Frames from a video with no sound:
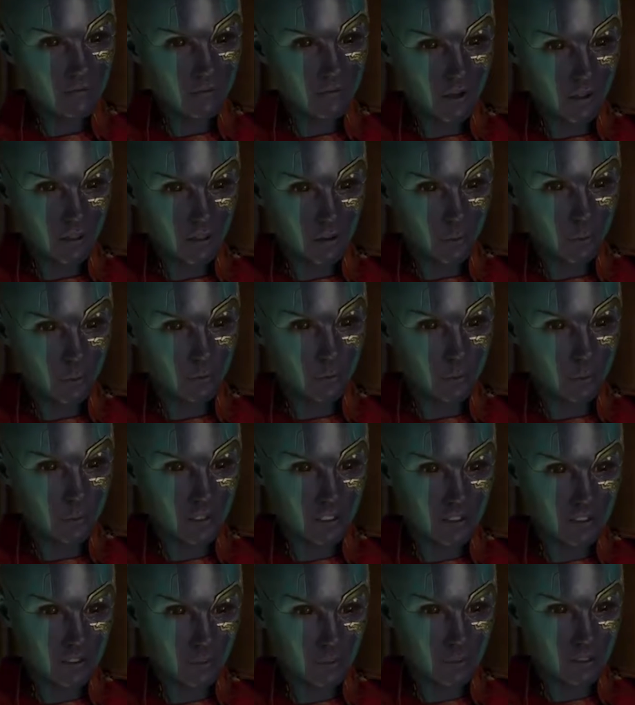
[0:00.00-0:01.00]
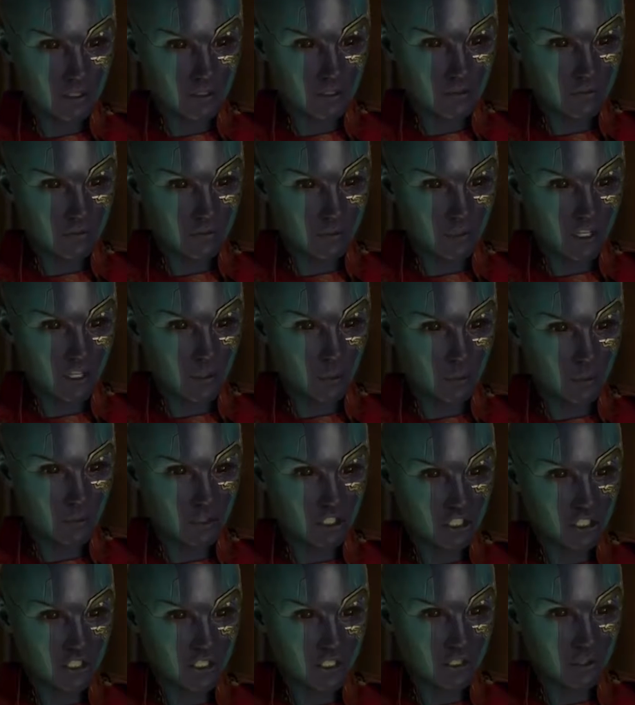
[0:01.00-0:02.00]
my father would replace a piece of me
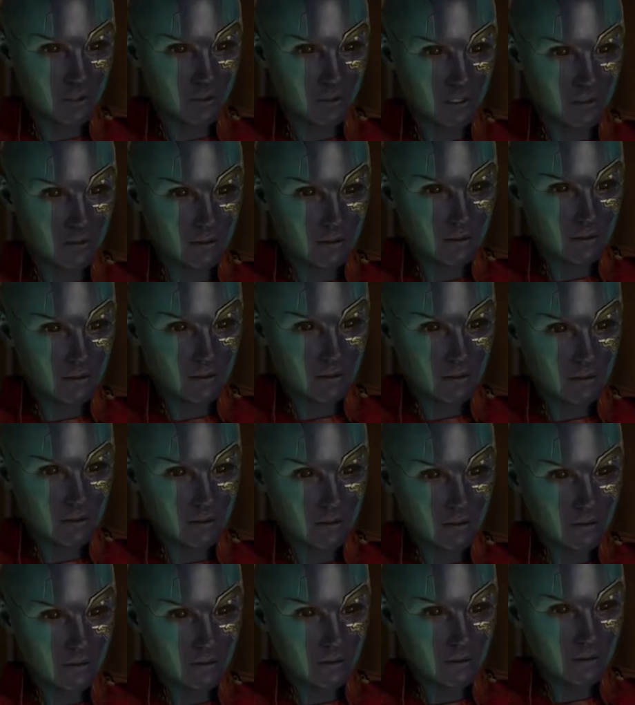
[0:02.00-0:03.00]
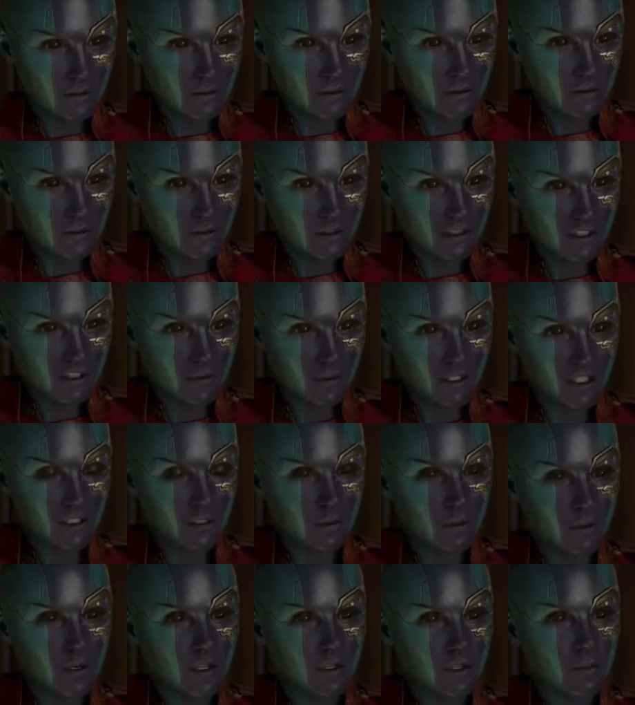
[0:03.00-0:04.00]
with machinery,
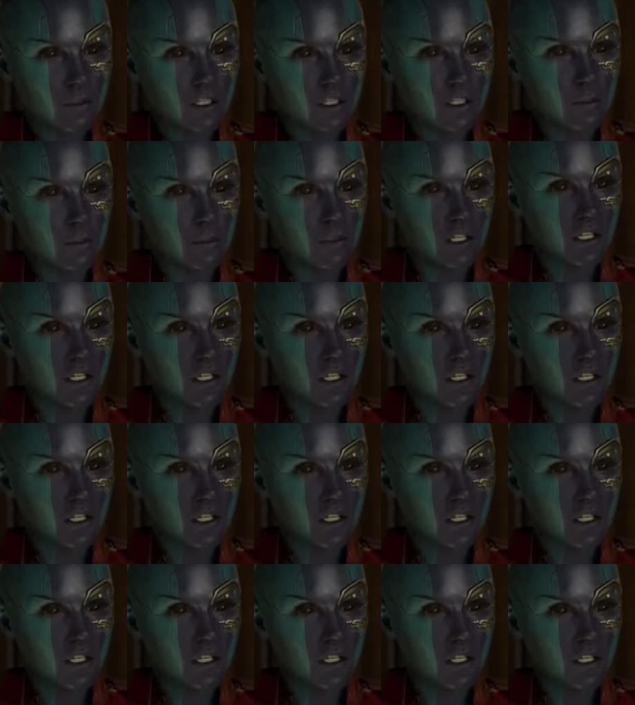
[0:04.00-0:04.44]
claiming he wanted me to